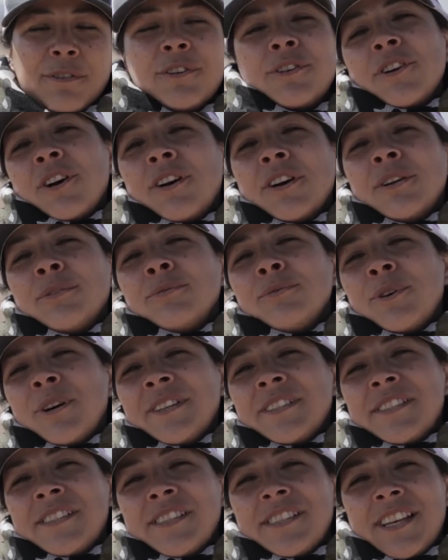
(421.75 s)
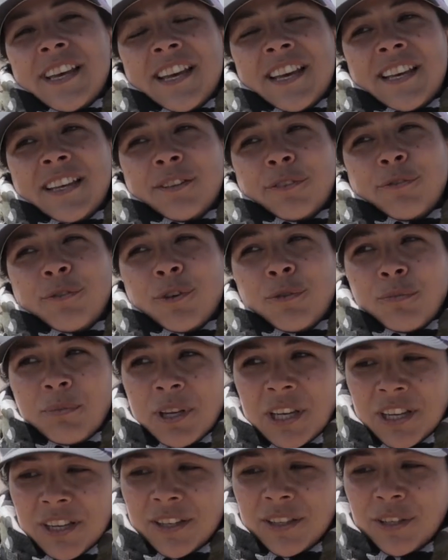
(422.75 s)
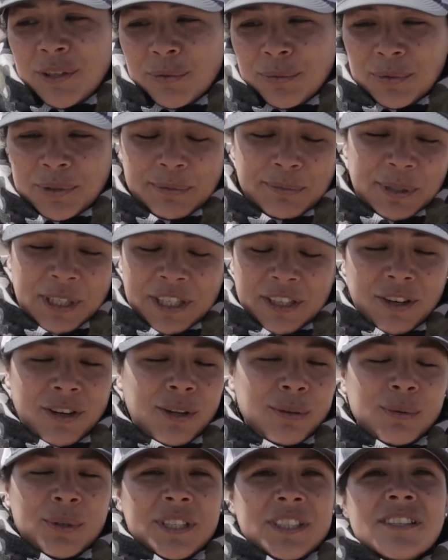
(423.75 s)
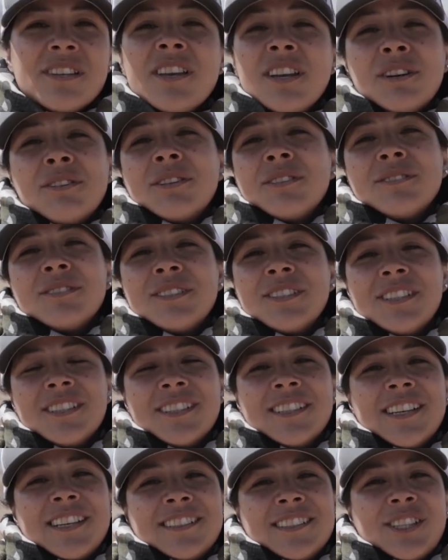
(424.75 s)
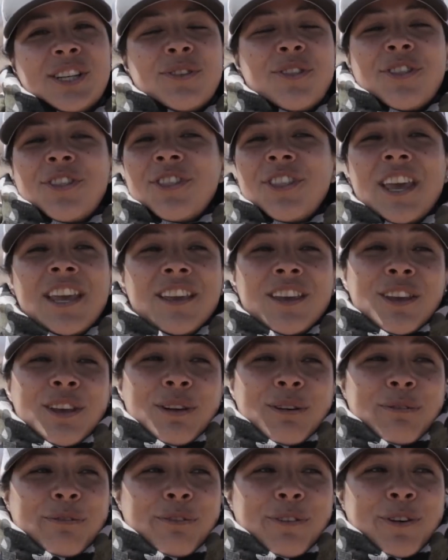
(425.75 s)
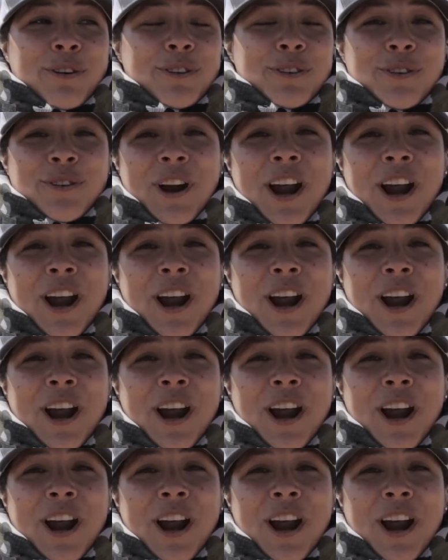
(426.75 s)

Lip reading: forgotten ones. And for me, you will be always heroes. So thank you for all your